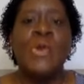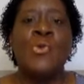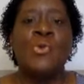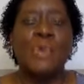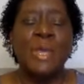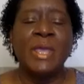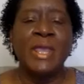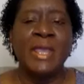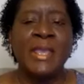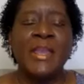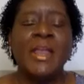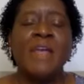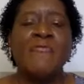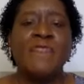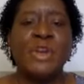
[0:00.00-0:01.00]
reading
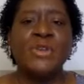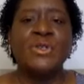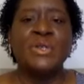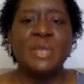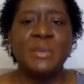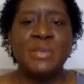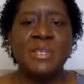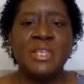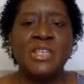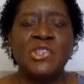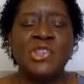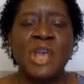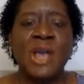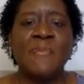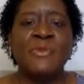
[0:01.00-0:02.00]
1 Timothy
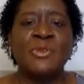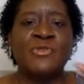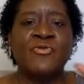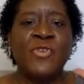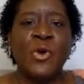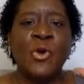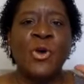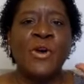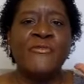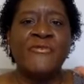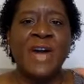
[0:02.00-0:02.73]
chapters 4,